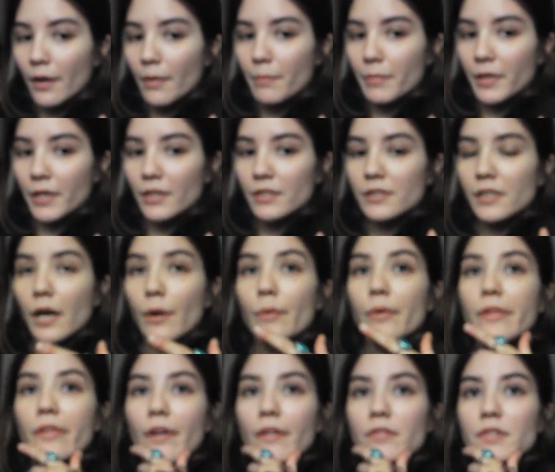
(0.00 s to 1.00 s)
Because I
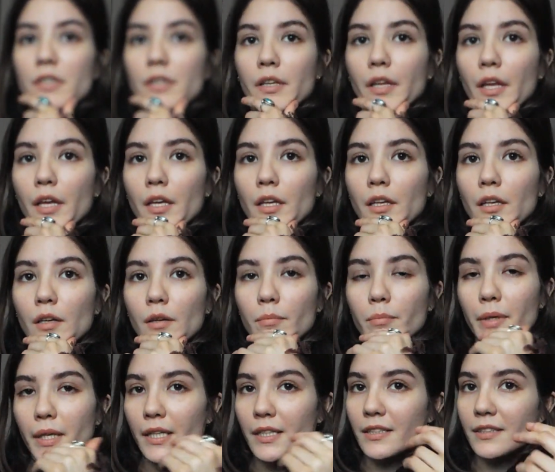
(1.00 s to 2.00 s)
would love to like
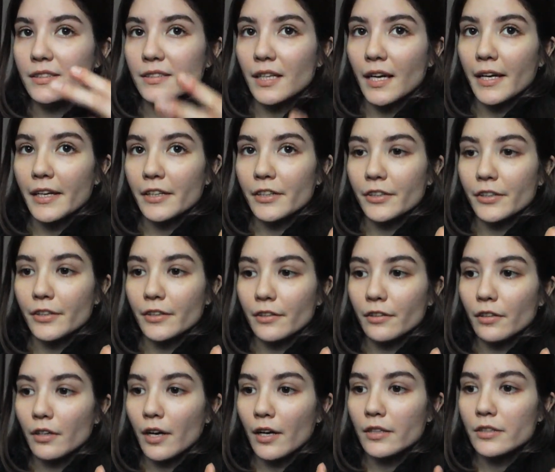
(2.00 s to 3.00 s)
be a
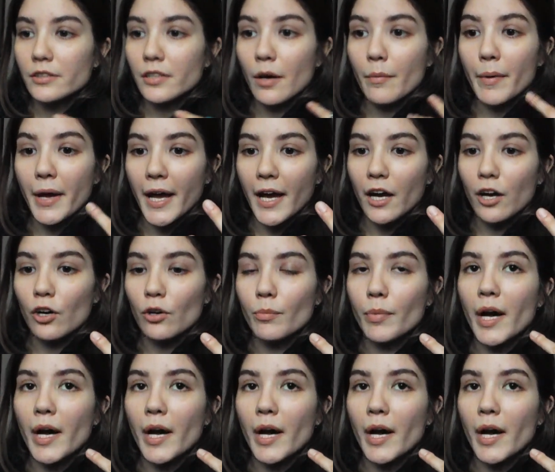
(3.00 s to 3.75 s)
designer somehow,